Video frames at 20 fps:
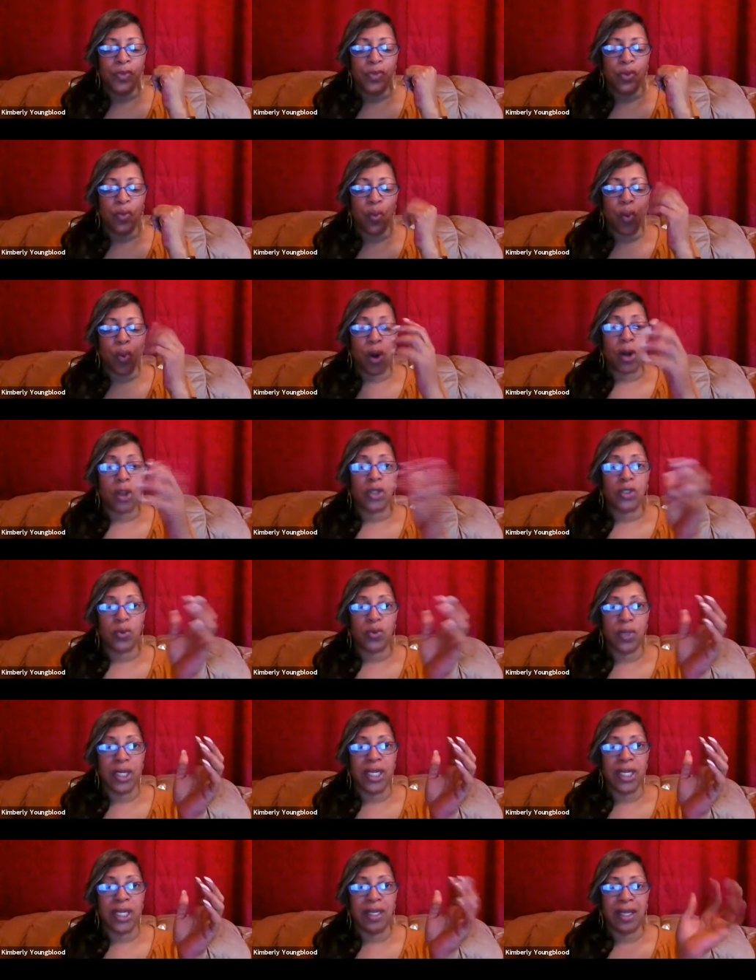works
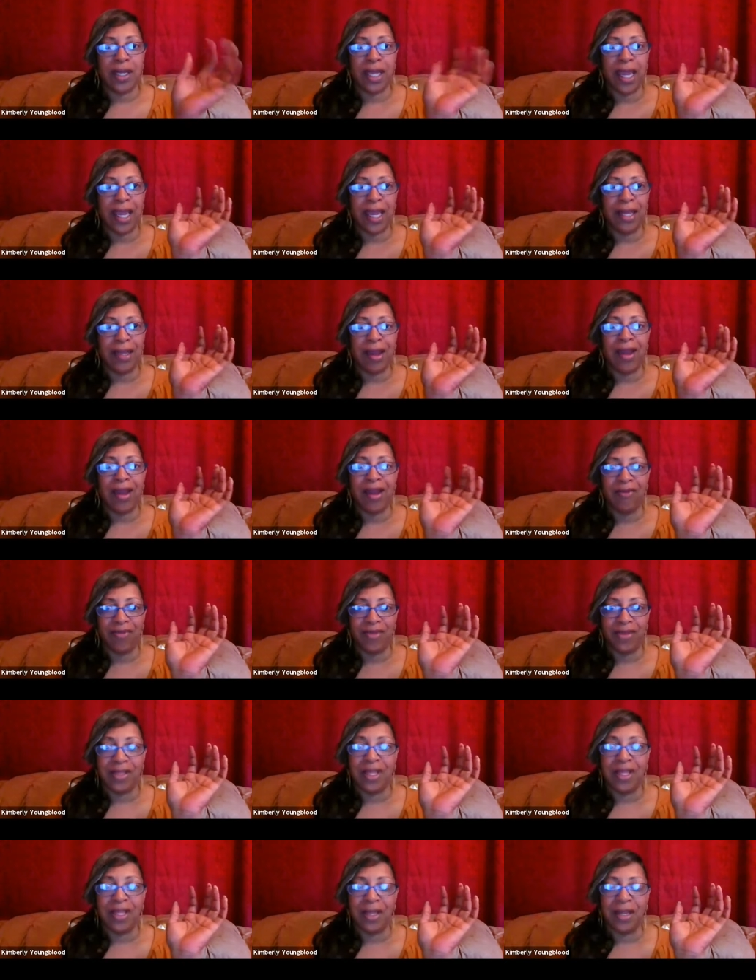will indicate
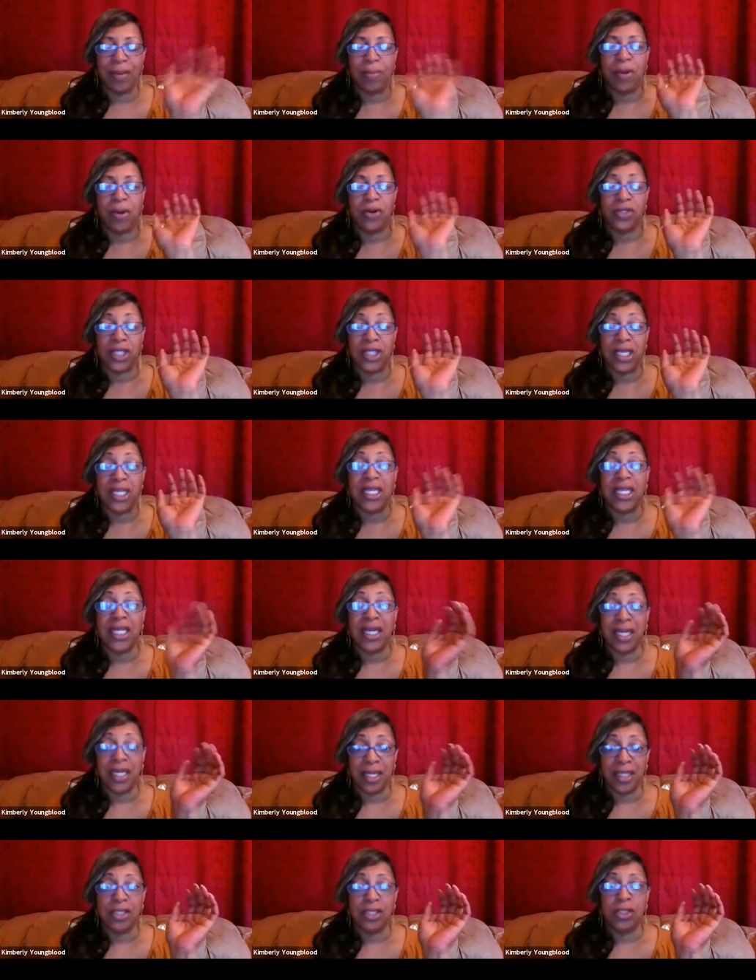everything a person
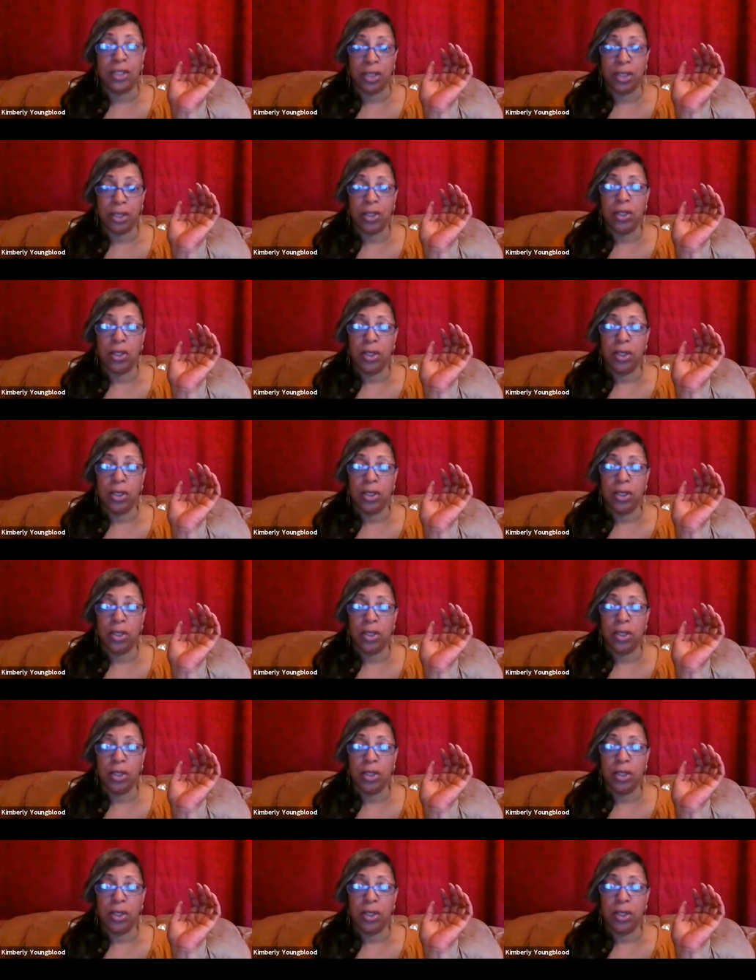needs